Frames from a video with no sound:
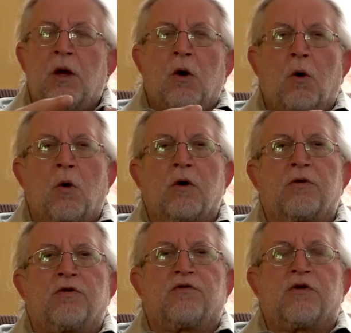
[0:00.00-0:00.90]
or
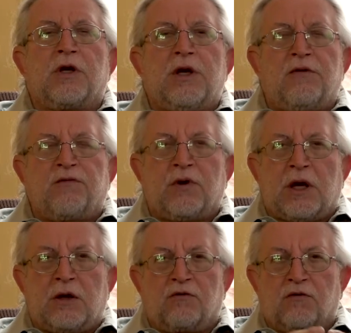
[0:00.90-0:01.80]
the
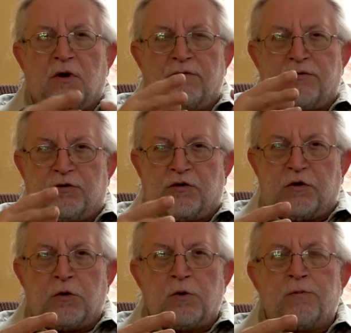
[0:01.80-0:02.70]
significance of the
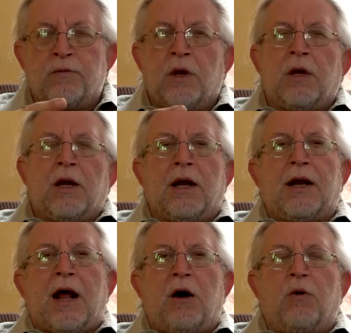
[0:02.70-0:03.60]
two and
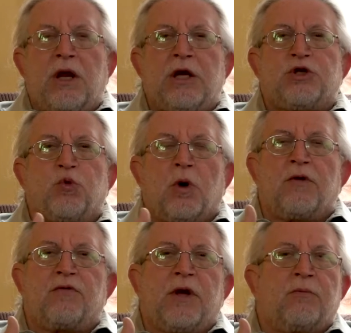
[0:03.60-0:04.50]
how each one
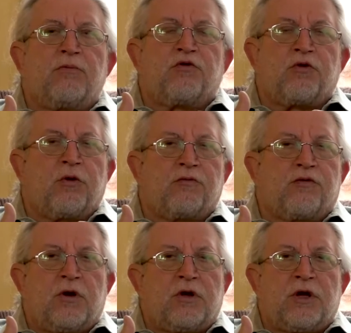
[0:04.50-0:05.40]
of them serves
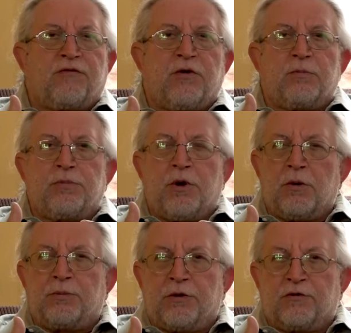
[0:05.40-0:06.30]
a different
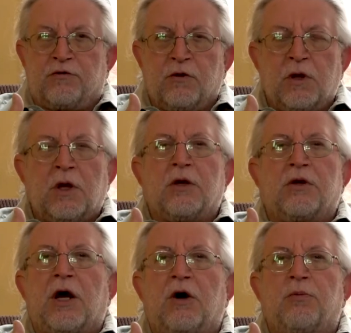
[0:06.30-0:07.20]
purpose
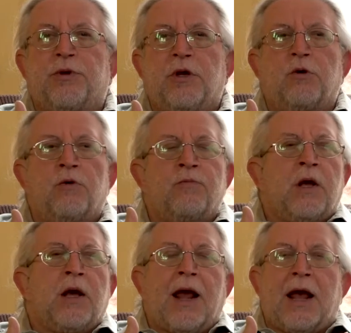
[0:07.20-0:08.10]
to help you
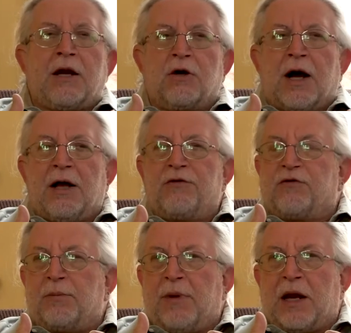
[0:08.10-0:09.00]
analyze
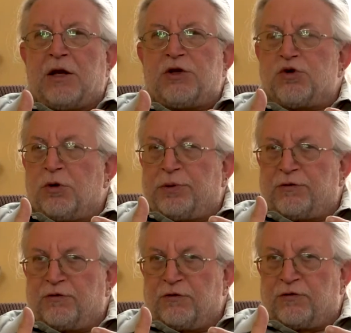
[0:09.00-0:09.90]
and manage your
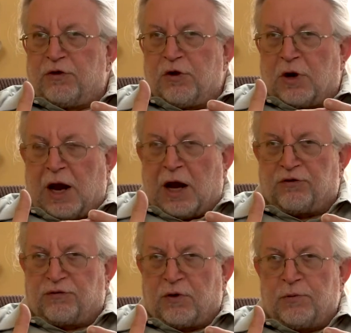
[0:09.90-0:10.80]
business and your cash
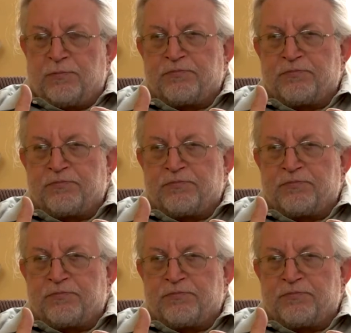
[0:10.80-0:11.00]
flow.